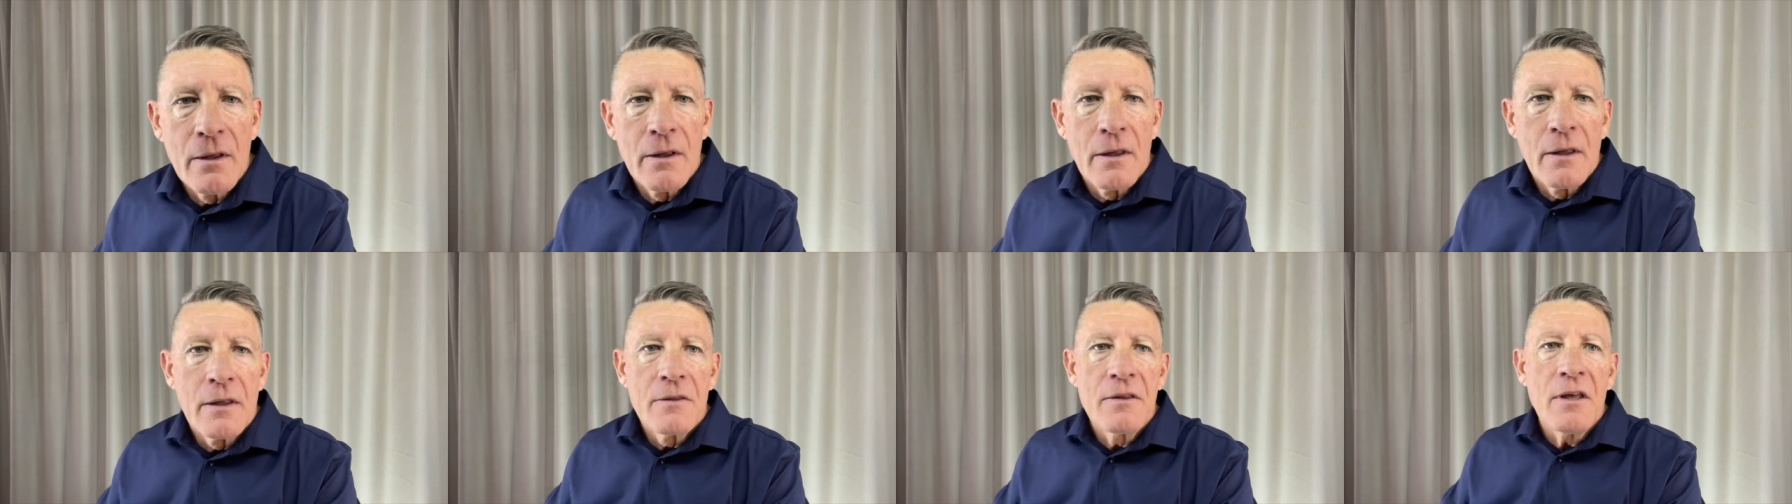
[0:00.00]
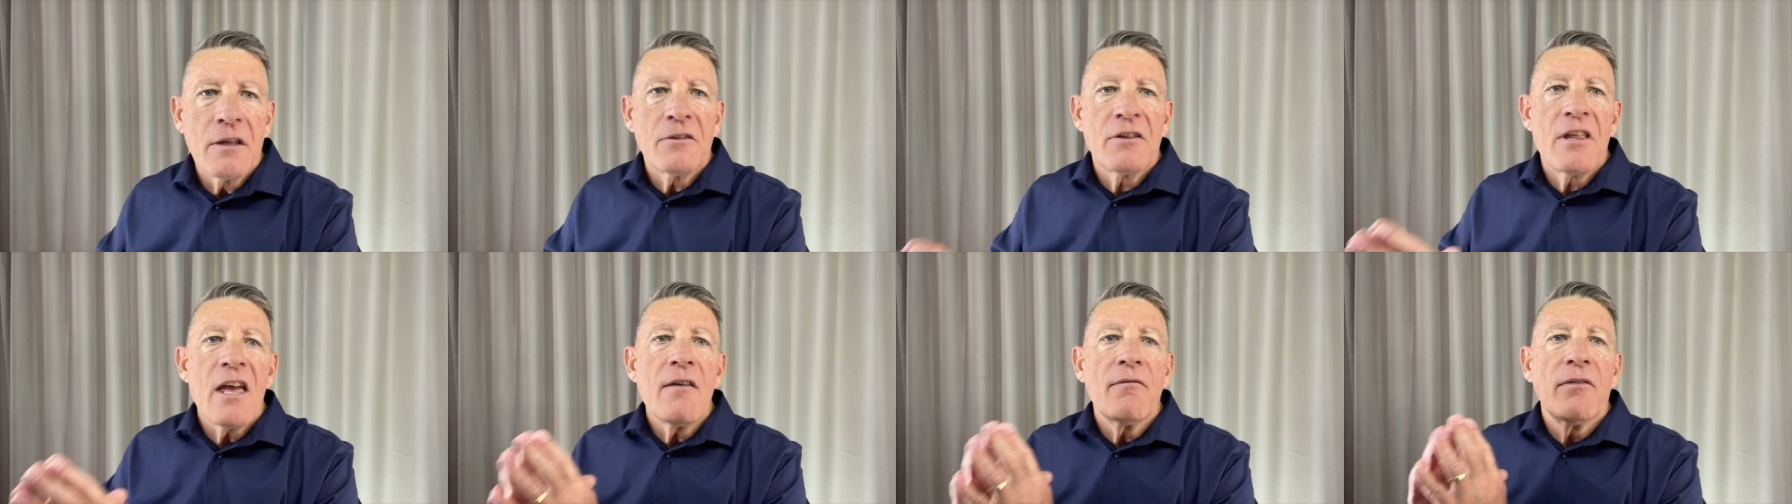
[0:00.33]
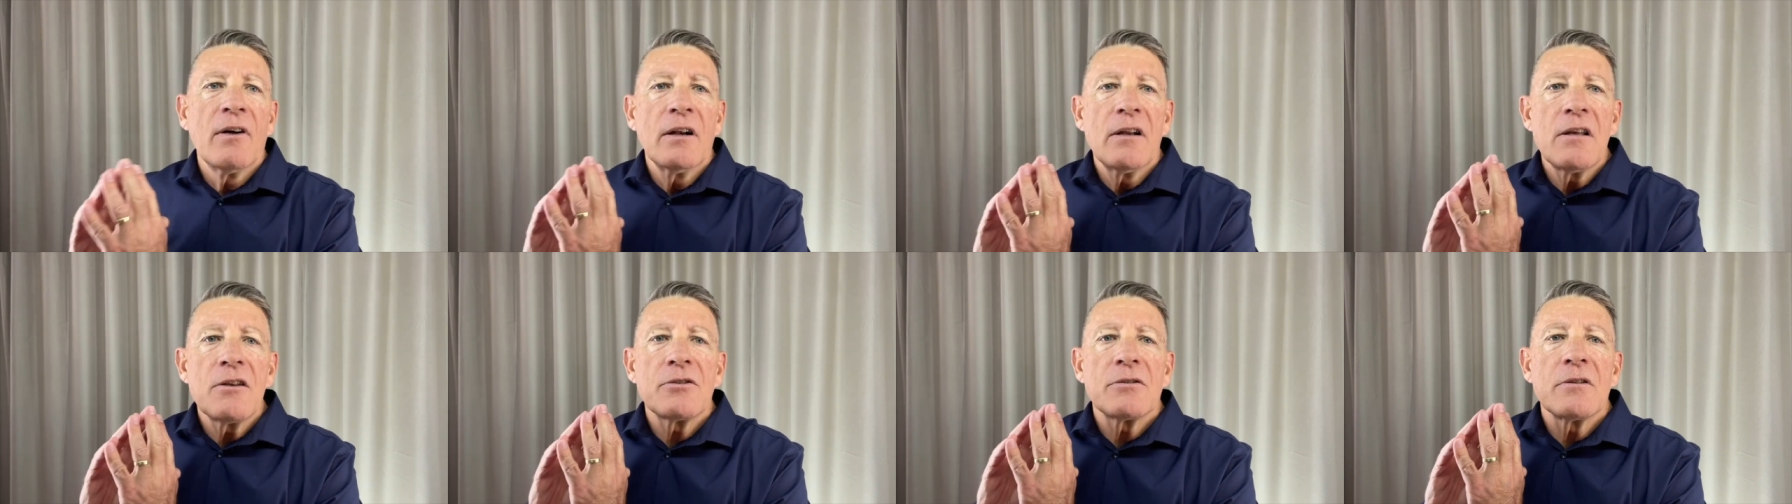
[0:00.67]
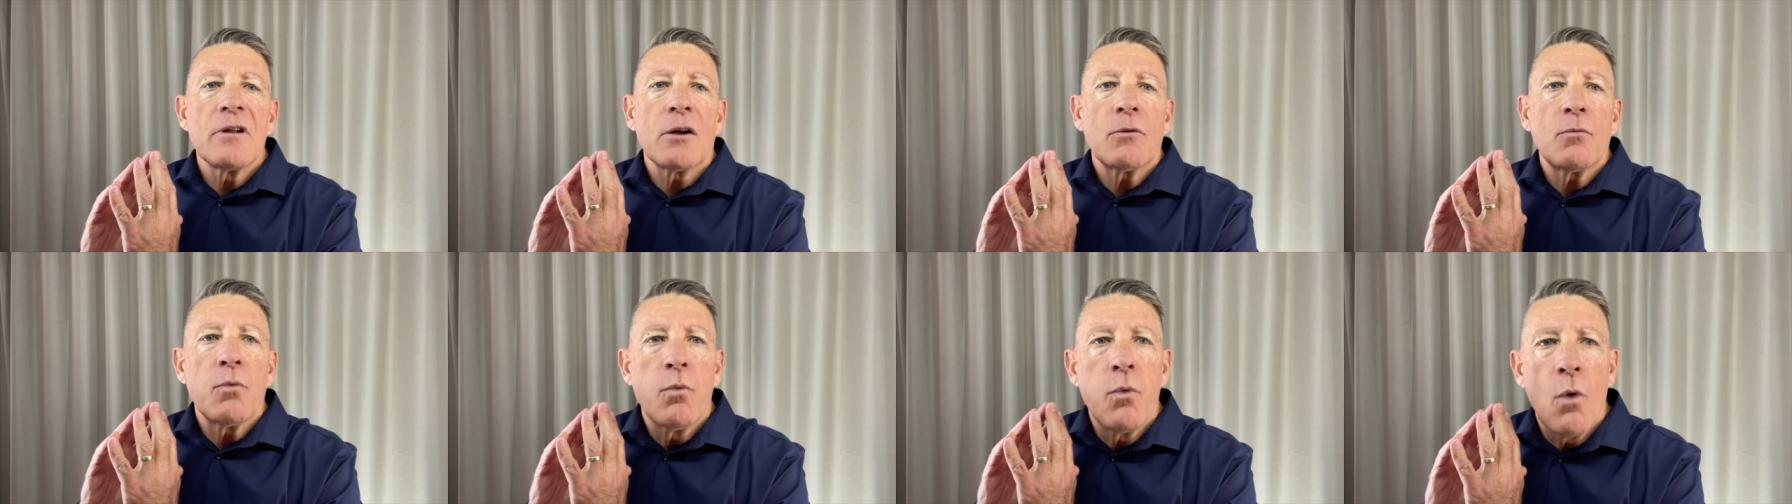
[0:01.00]
The devil is
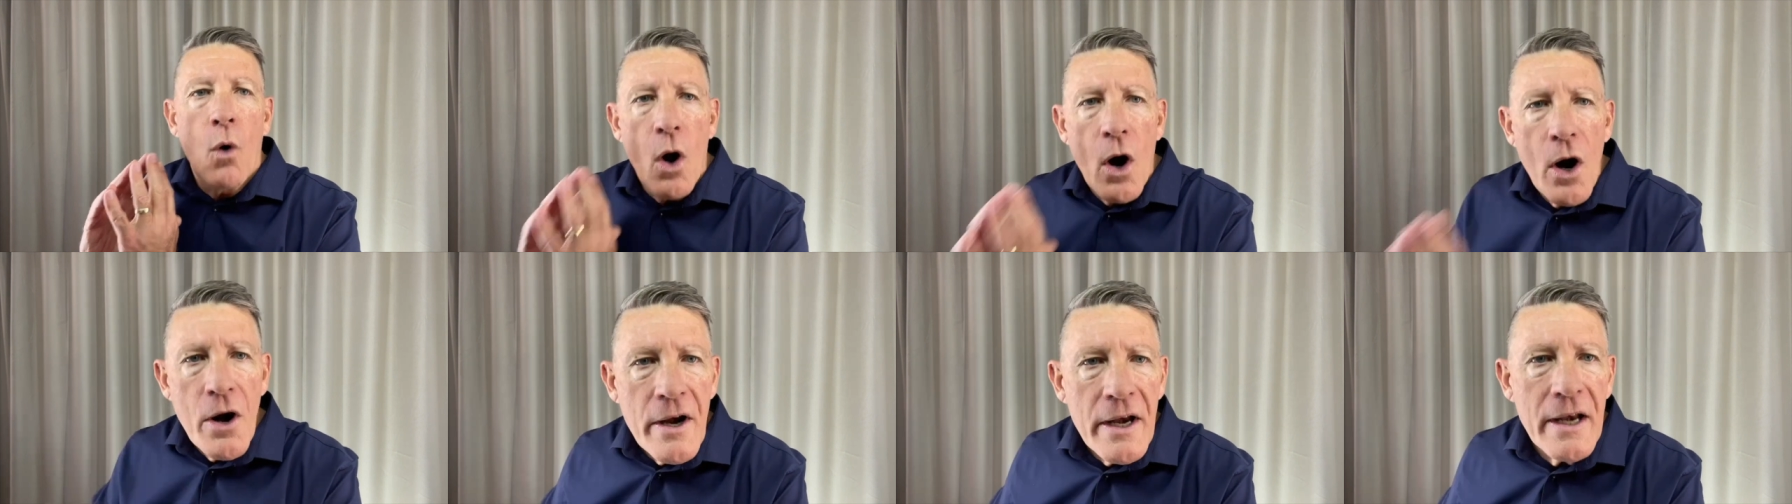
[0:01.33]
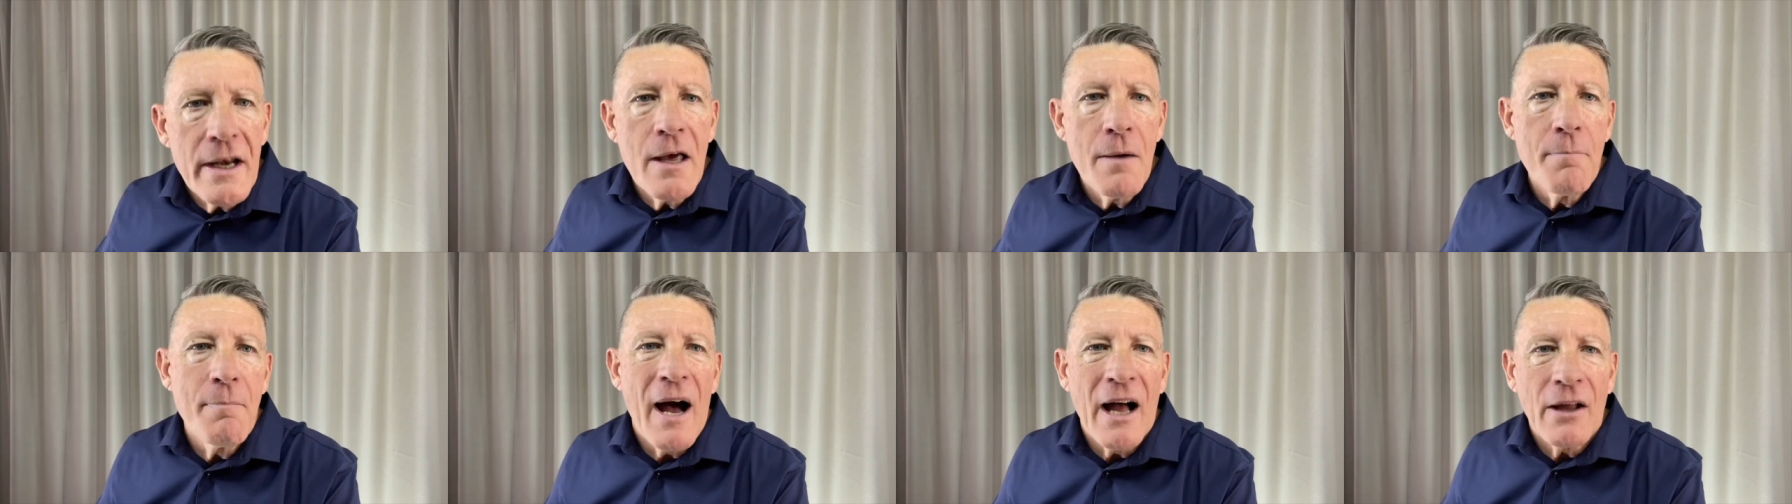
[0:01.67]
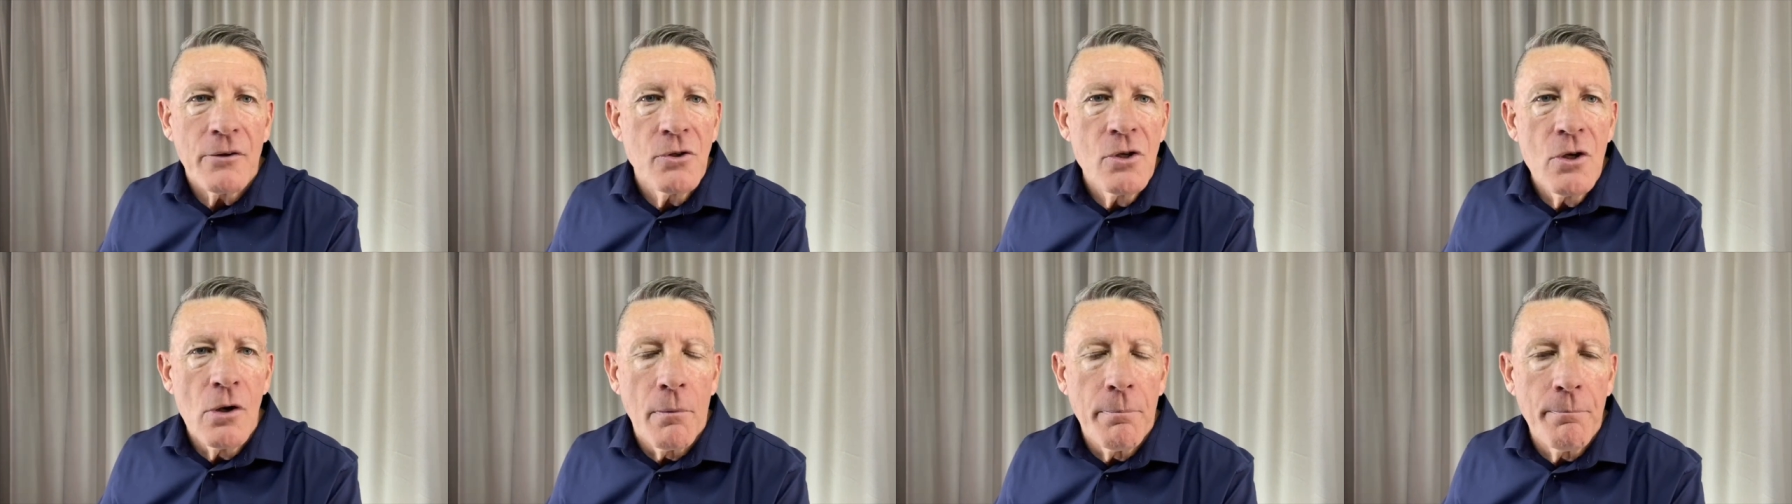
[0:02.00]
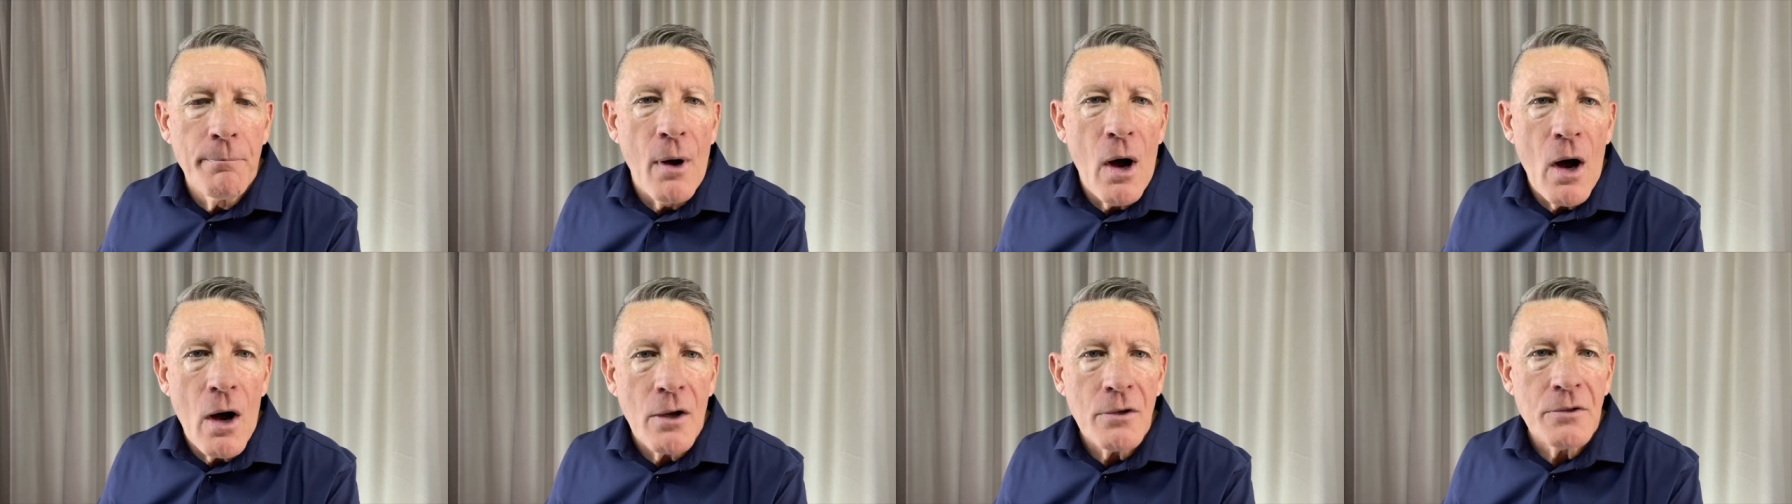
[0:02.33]
not worried about your
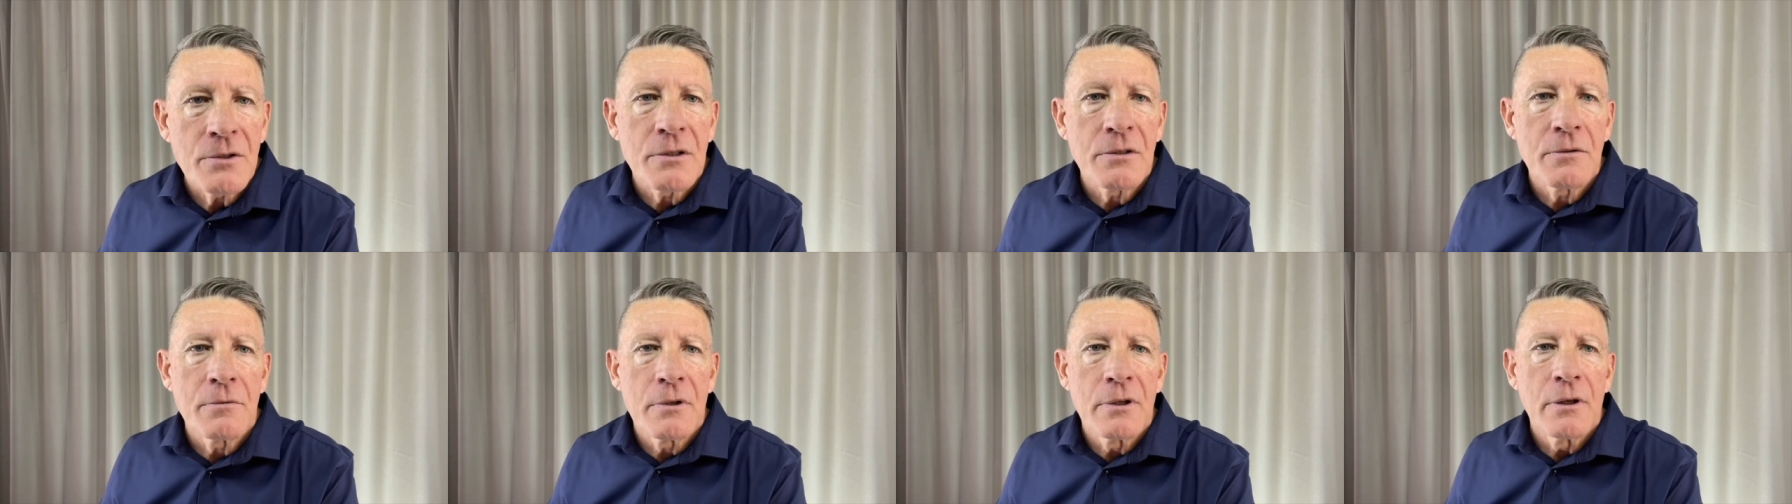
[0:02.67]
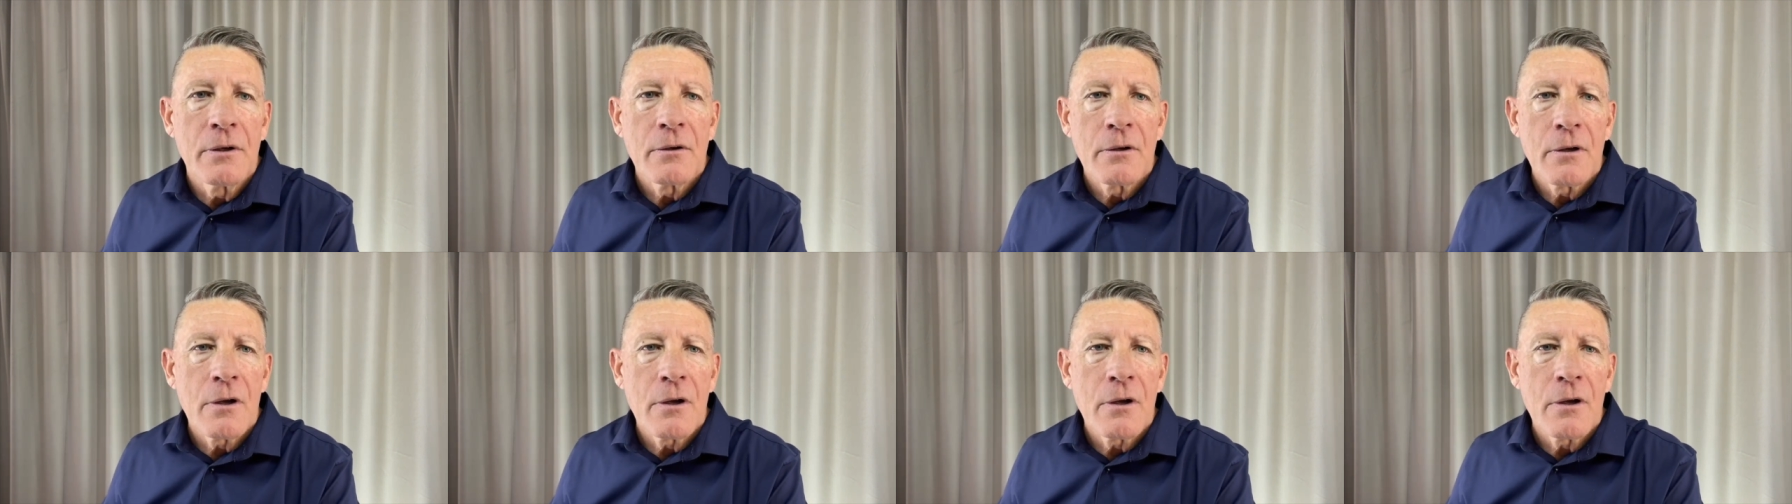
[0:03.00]
past.